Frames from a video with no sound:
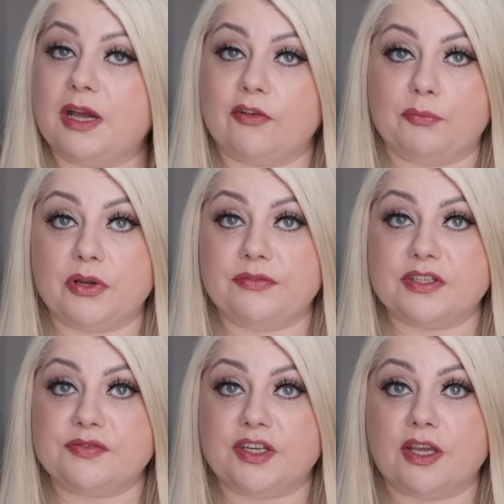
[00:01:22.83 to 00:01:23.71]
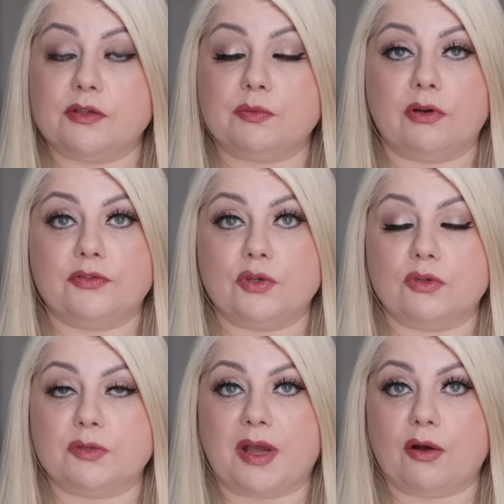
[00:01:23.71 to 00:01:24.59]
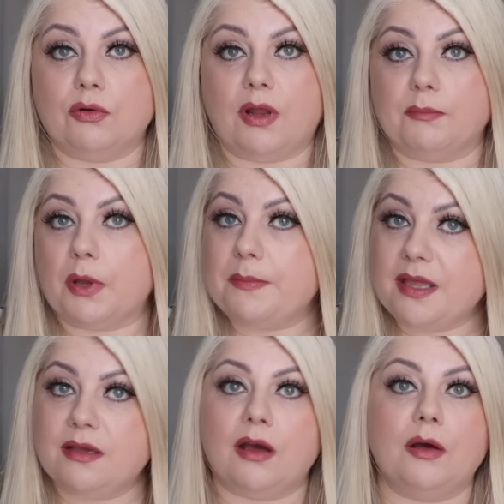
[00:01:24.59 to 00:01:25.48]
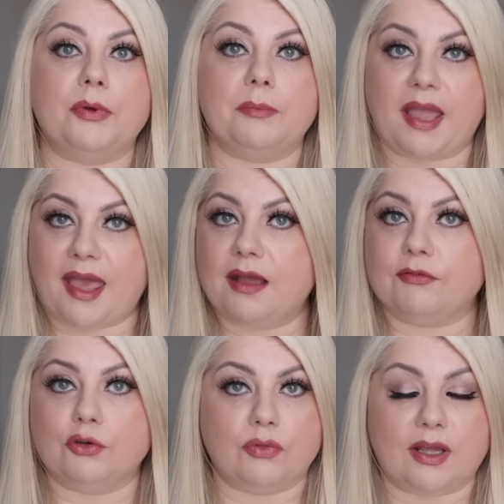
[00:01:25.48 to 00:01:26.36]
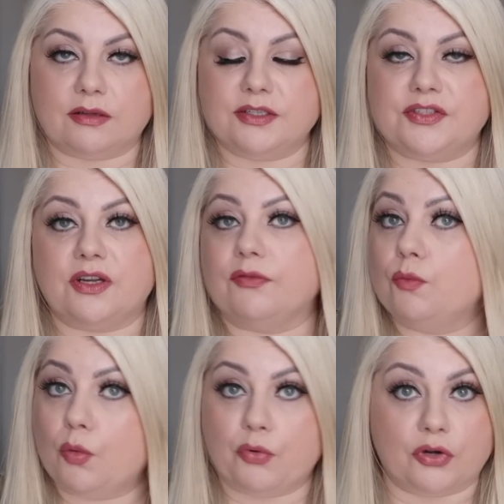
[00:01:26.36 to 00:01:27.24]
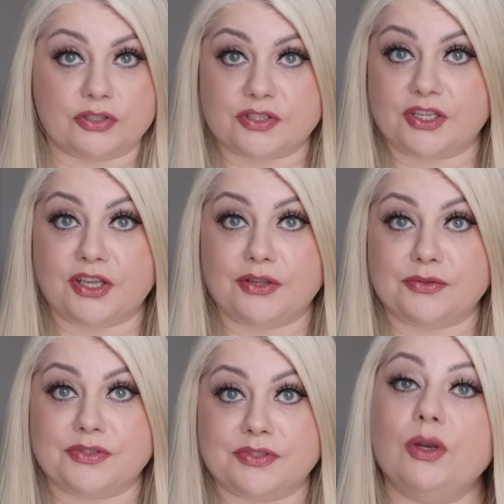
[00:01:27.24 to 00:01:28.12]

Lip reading: have previous videos where I've talked about like my makeup and my hair and all that kind of stuff and what products I use.